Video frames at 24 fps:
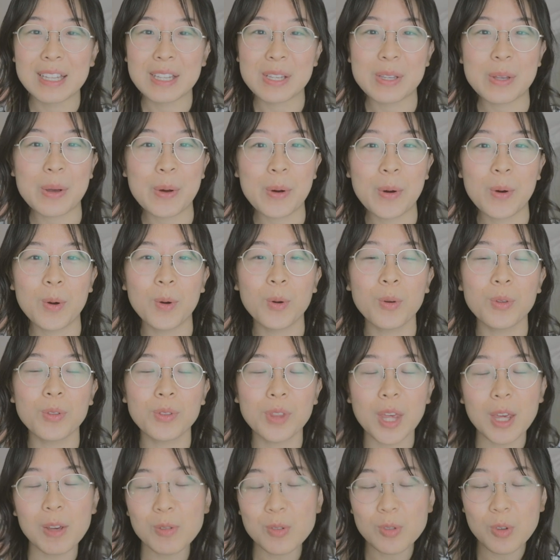So
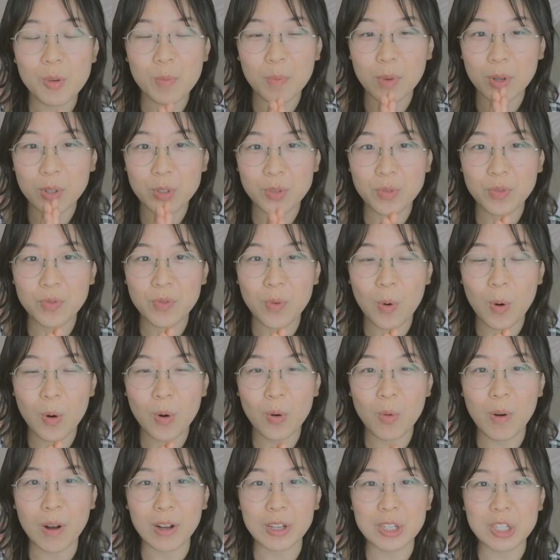thank you so much for
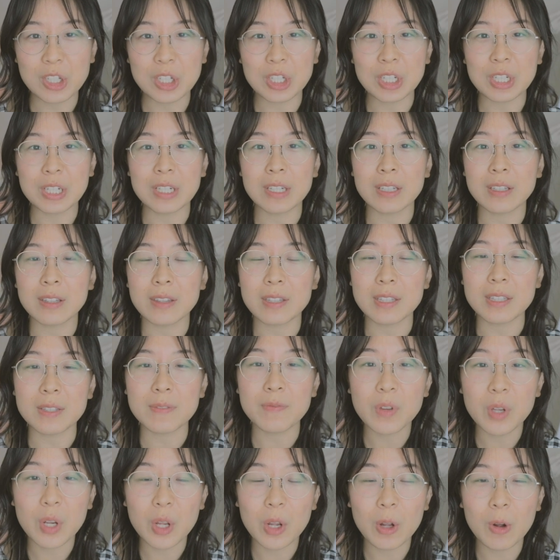watching this
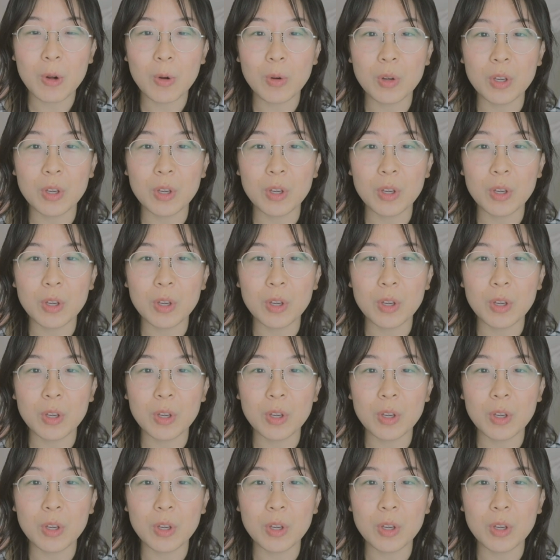video.